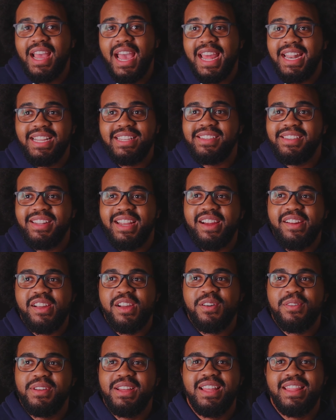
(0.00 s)
any
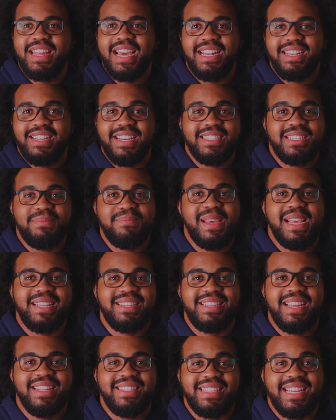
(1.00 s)
scenario that doesn't make
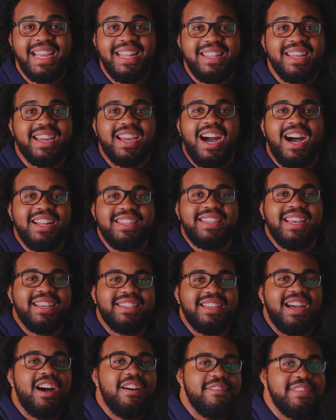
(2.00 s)
sense in the
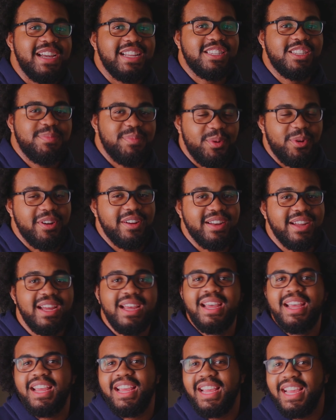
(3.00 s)
context of that sport
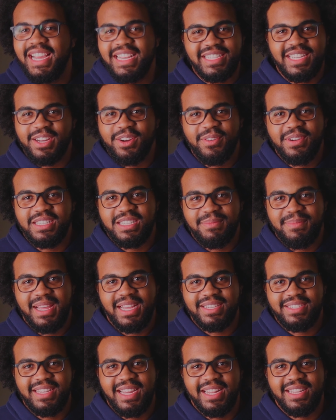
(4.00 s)
isn't going to
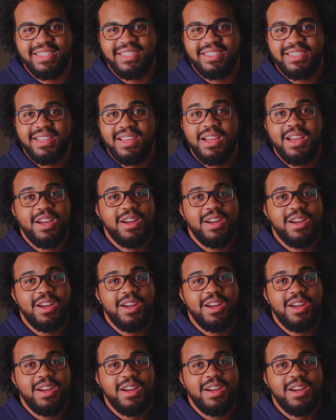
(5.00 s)
make sense.